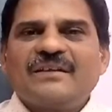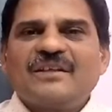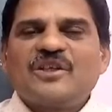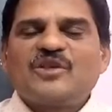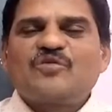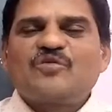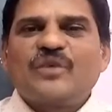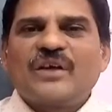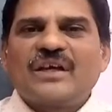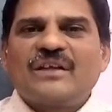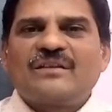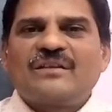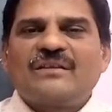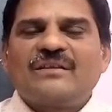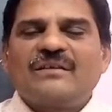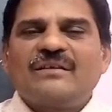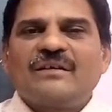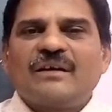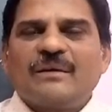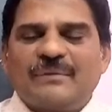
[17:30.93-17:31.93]
faith
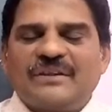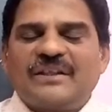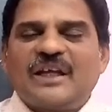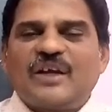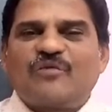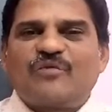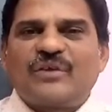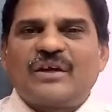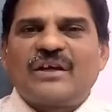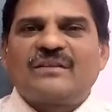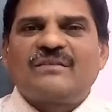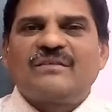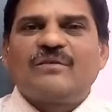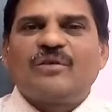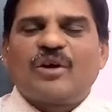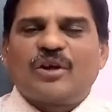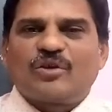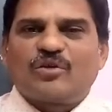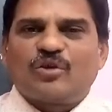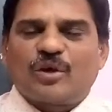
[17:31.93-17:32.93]

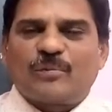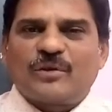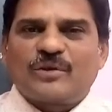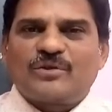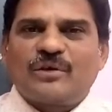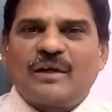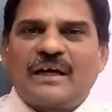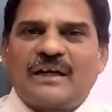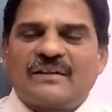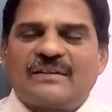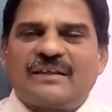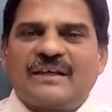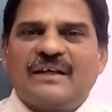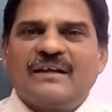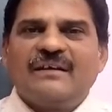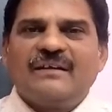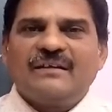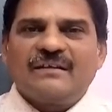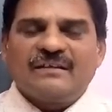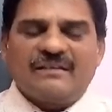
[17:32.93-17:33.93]
on Gorbachev, and
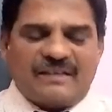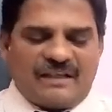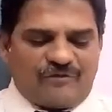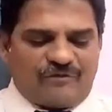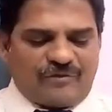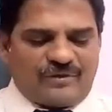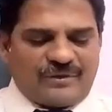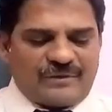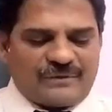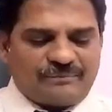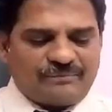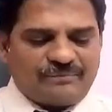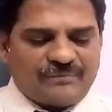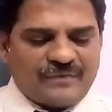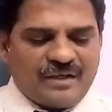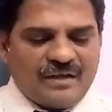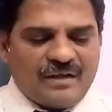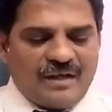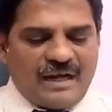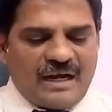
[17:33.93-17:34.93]
they left.
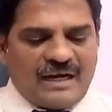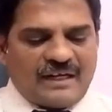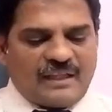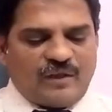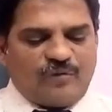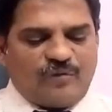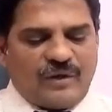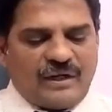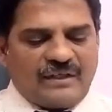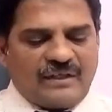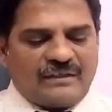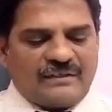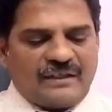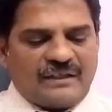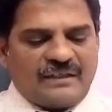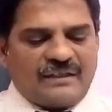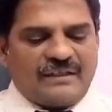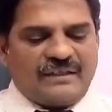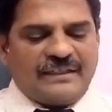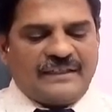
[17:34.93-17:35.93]
And they felt
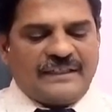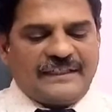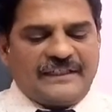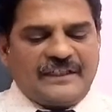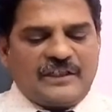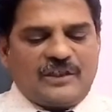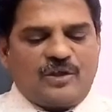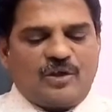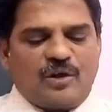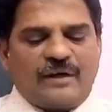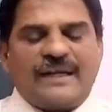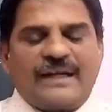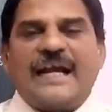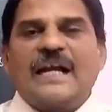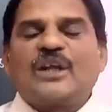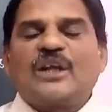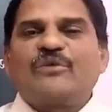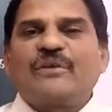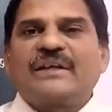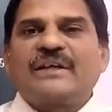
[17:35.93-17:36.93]
that he did not
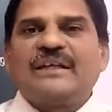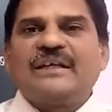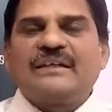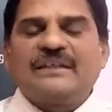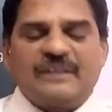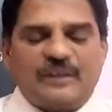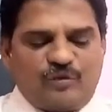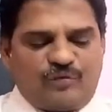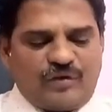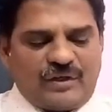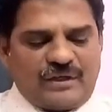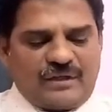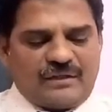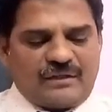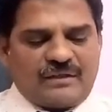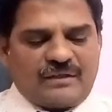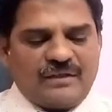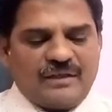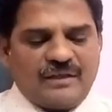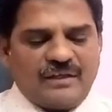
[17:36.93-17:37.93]
adequately defend
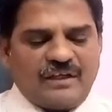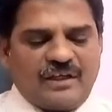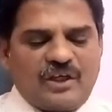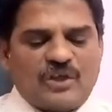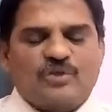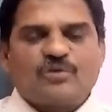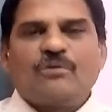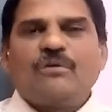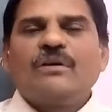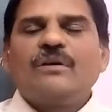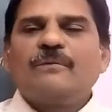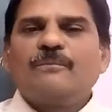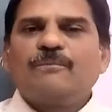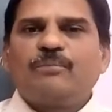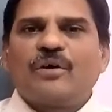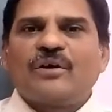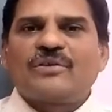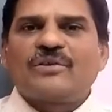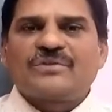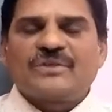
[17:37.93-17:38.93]
his own
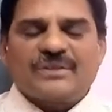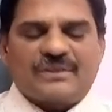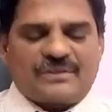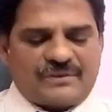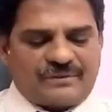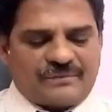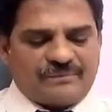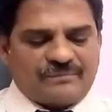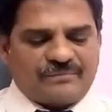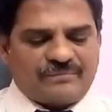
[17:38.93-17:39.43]
policies.